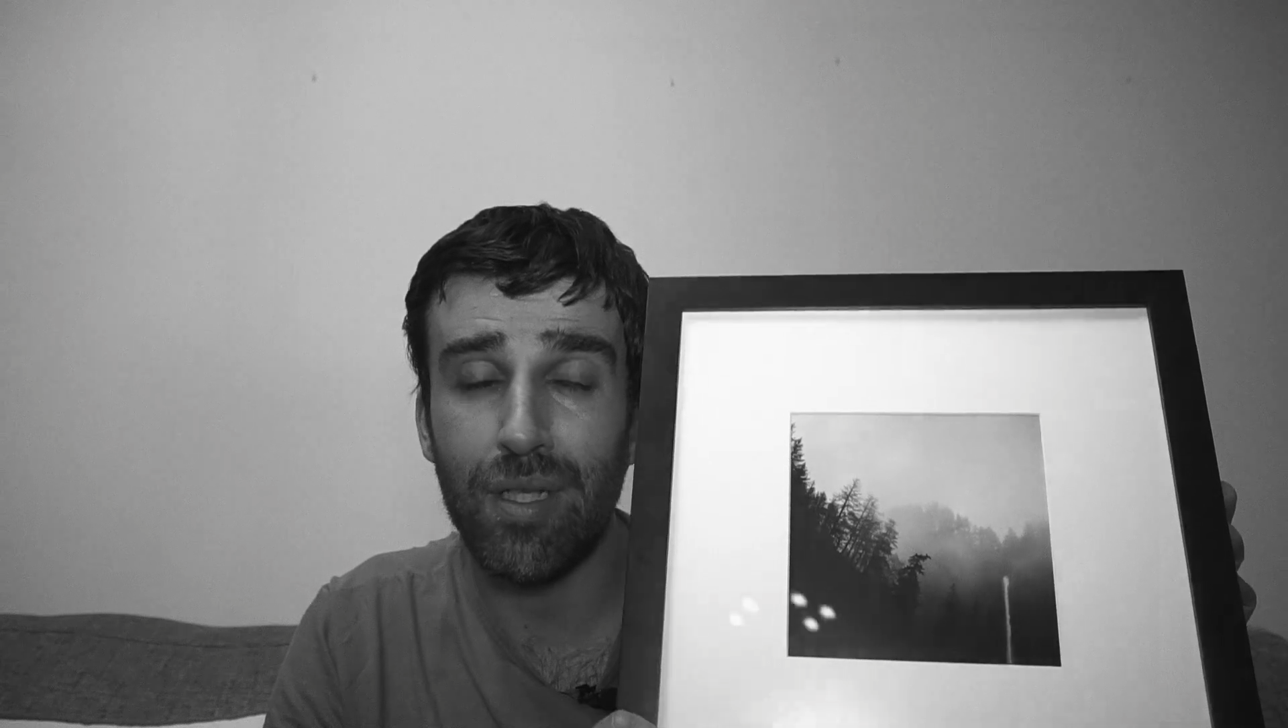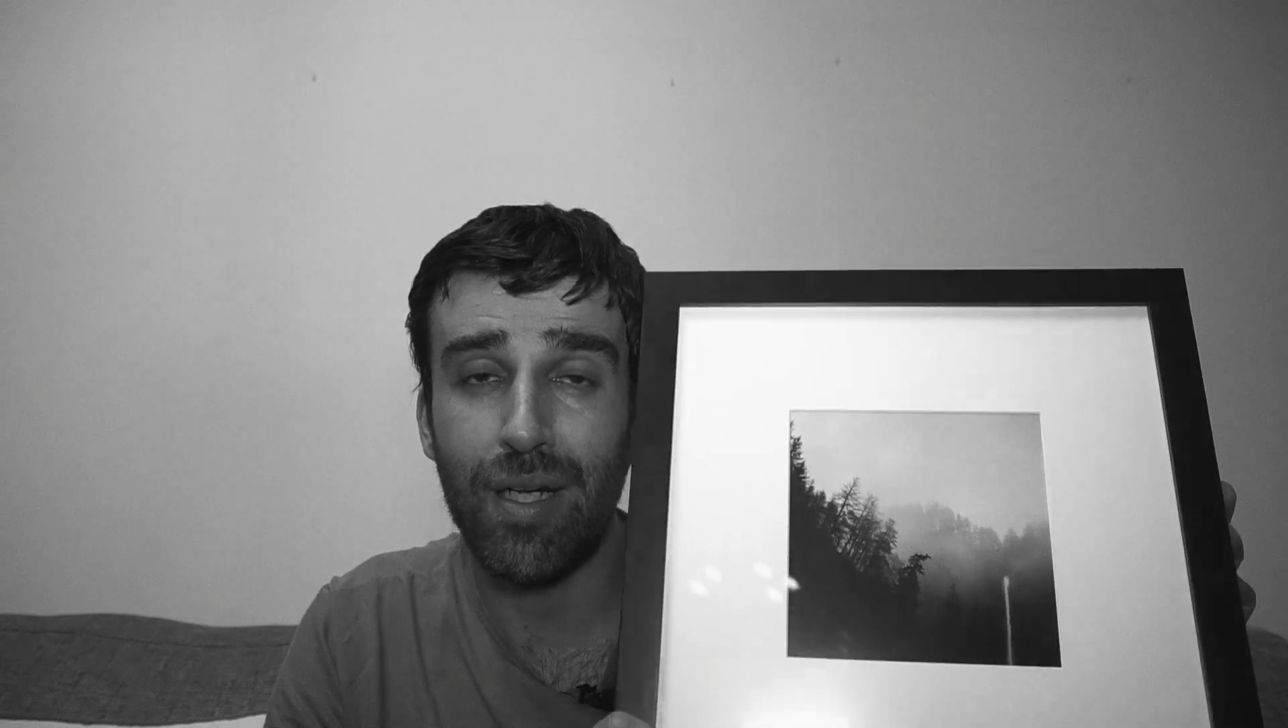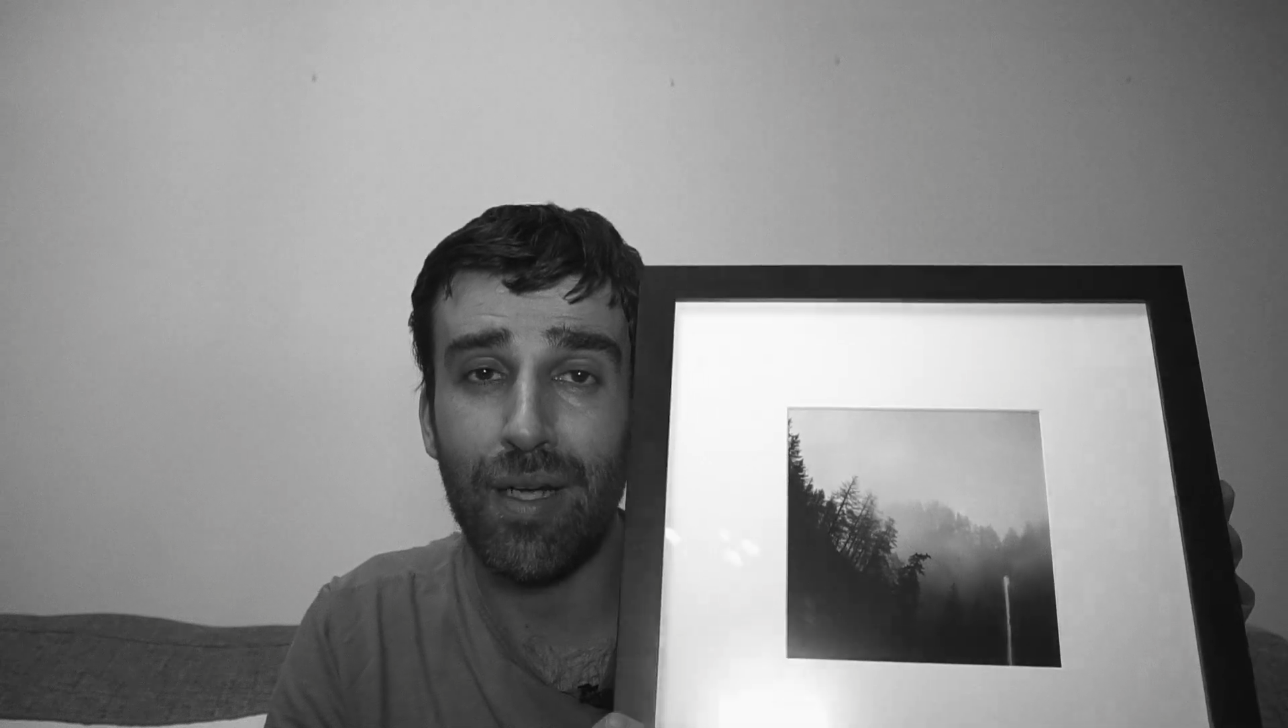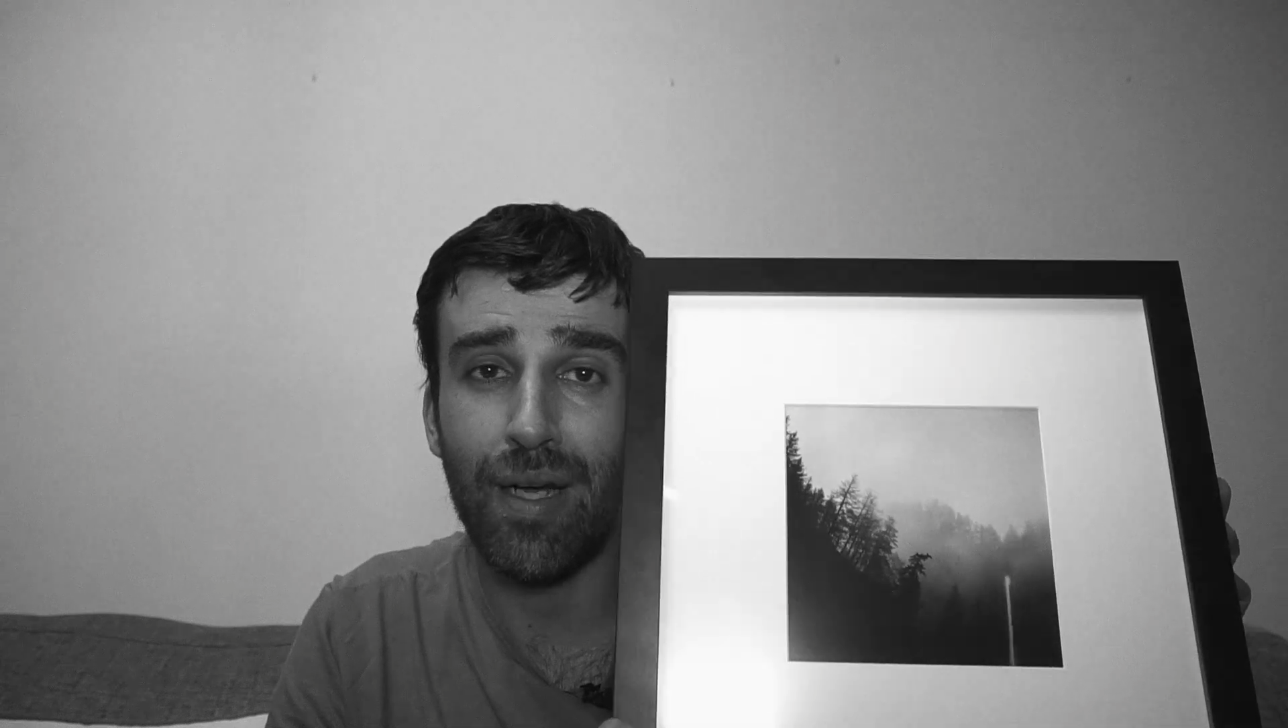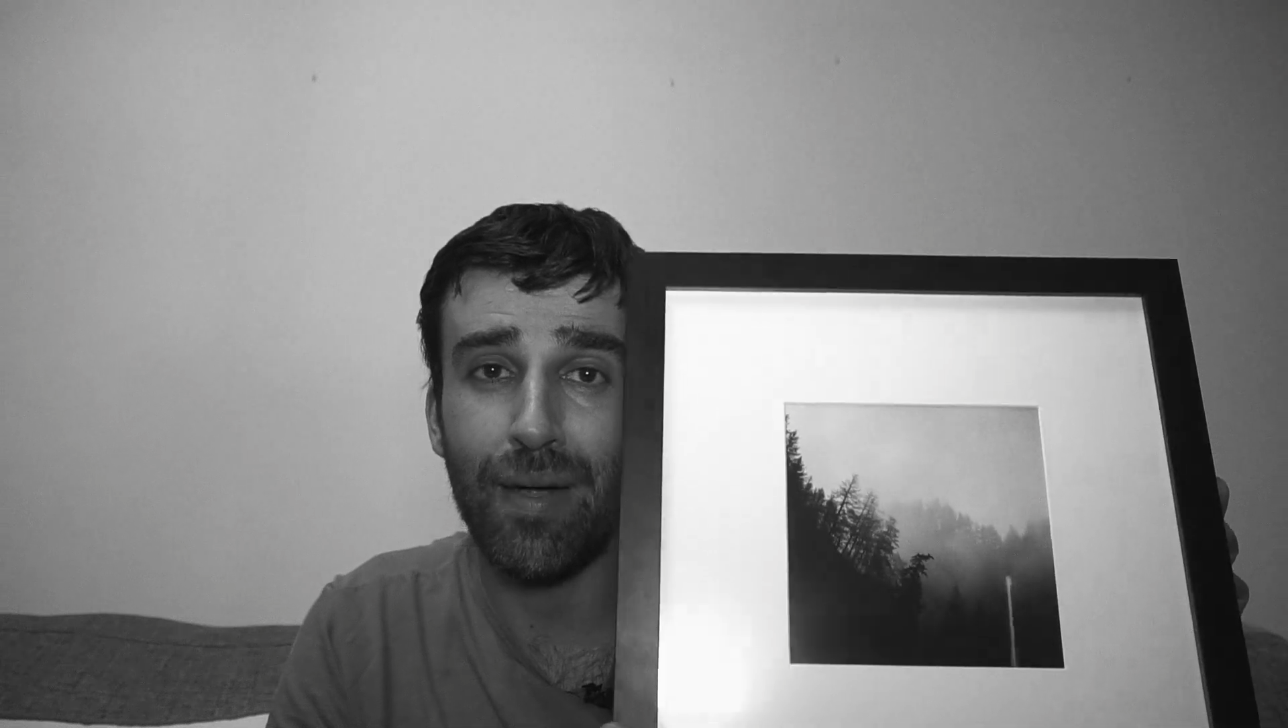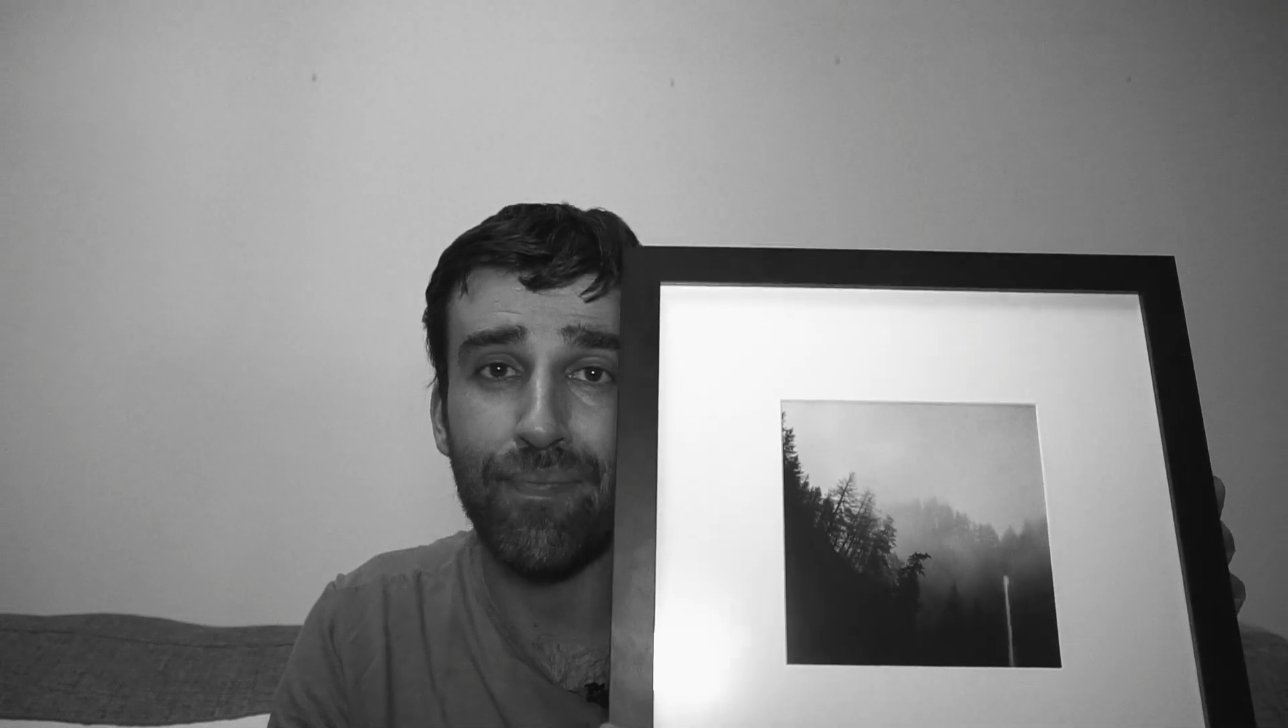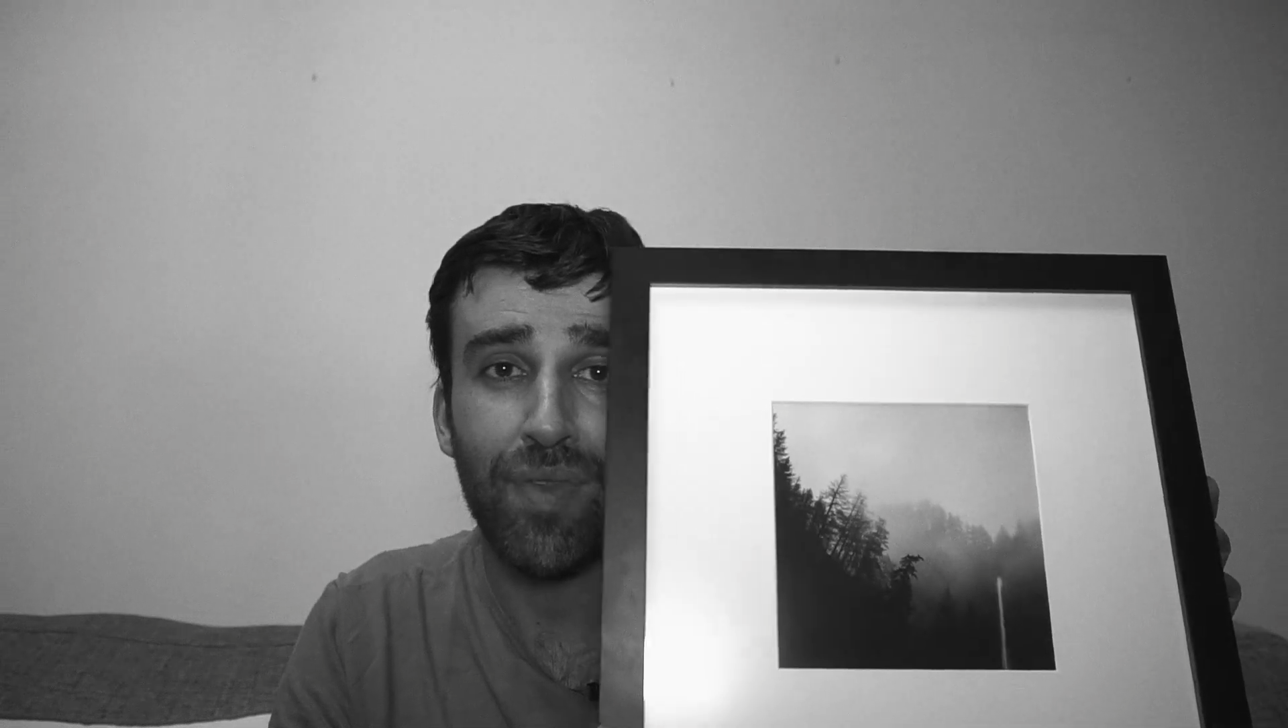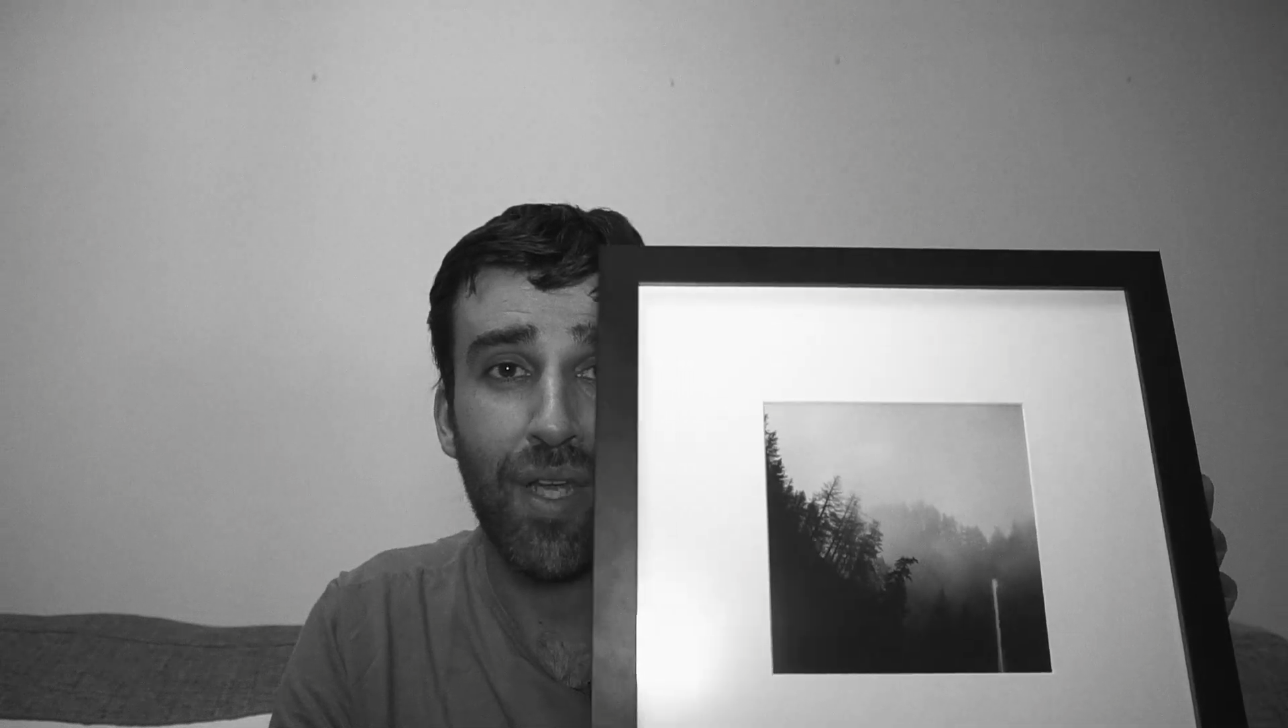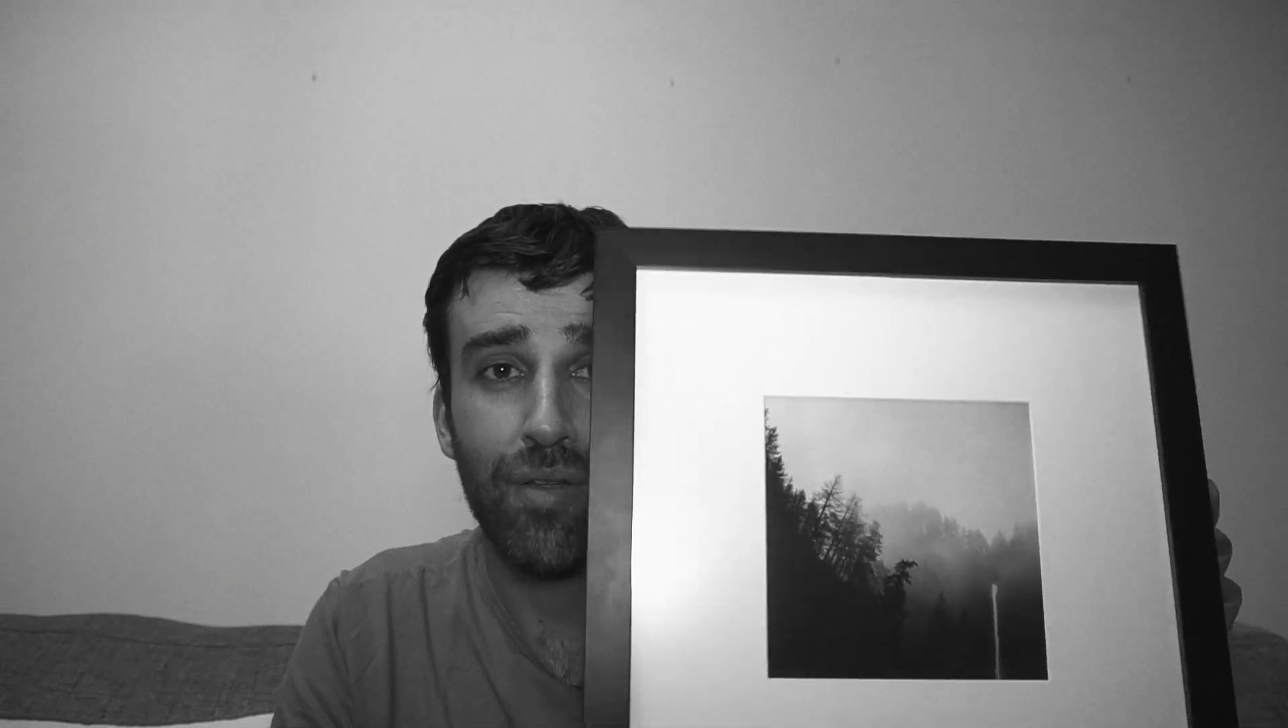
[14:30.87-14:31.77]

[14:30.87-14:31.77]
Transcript: Um,